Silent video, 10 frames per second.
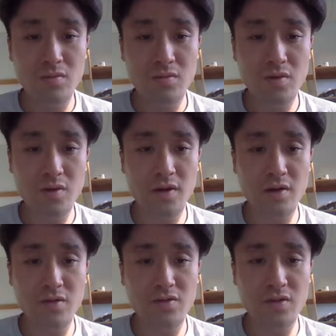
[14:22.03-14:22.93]
Okay,
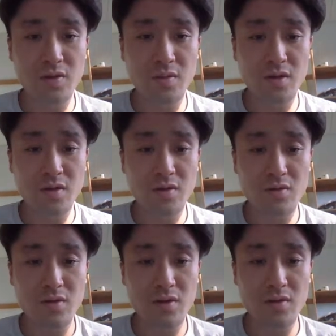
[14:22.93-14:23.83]
streaming
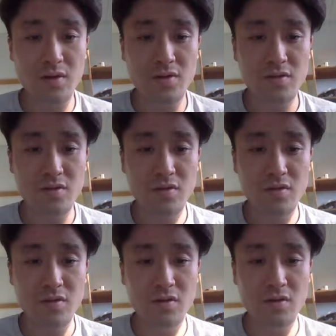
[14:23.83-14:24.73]
request
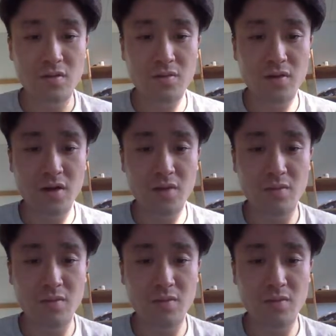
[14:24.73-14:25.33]
on pipe.